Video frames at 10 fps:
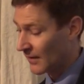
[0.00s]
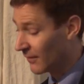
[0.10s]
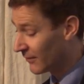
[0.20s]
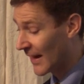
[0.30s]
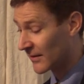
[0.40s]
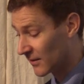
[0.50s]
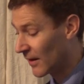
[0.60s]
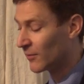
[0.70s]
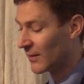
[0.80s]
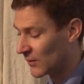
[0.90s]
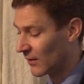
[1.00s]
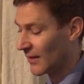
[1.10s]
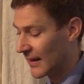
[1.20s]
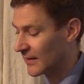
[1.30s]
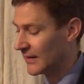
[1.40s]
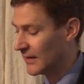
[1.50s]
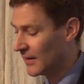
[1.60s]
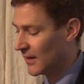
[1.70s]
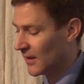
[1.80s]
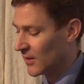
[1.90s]
In fact, their governments are likely
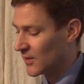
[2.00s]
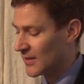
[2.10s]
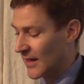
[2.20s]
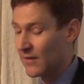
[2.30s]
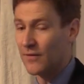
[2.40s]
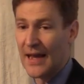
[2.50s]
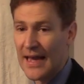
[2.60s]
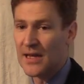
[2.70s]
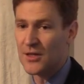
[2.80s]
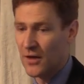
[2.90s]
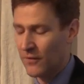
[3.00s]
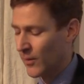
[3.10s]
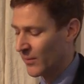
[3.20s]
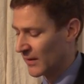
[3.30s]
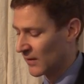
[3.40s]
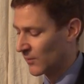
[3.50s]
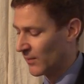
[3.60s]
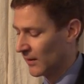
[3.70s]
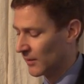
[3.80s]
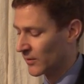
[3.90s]
to take advantage of openness
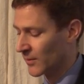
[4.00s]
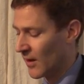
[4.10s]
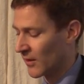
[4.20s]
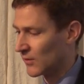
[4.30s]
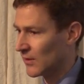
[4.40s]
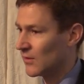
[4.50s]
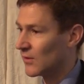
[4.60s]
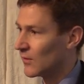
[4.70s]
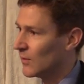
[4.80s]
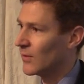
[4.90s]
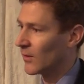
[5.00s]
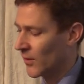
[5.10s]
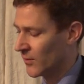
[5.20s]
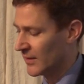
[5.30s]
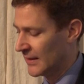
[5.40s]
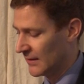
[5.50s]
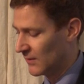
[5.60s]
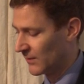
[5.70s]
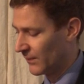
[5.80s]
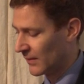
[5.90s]
by liberal democracies to suit their own
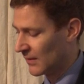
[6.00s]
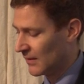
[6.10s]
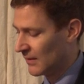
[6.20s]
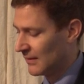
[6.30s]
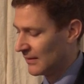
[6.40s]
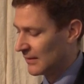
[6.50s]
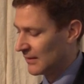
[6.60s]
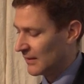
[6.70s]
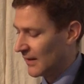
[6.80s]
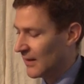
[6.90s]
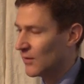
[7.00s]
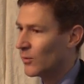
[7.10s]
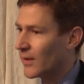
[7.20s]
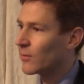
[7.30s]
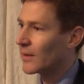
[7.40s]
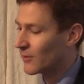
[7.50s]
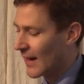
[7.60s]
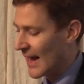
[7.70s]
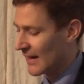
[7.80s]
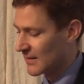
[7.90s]
needs. It is with
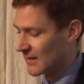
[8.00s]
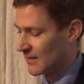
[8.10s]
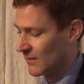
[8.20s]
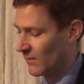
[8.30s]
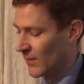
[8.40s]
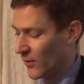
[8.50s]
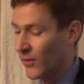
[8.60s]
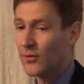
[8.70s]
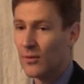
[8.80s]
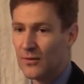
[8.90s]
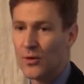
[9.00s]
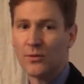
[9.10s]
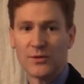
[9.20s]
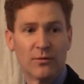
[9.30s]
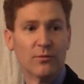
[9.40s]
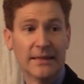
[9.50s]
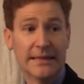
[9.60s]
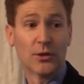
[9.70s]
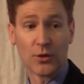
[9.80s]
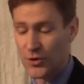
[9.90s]
regret, but also a dose of
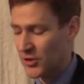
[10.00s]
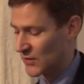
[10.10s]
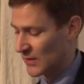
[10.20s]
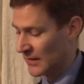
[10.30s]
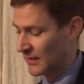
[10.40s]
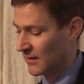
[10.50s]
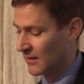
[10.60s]
real urgency,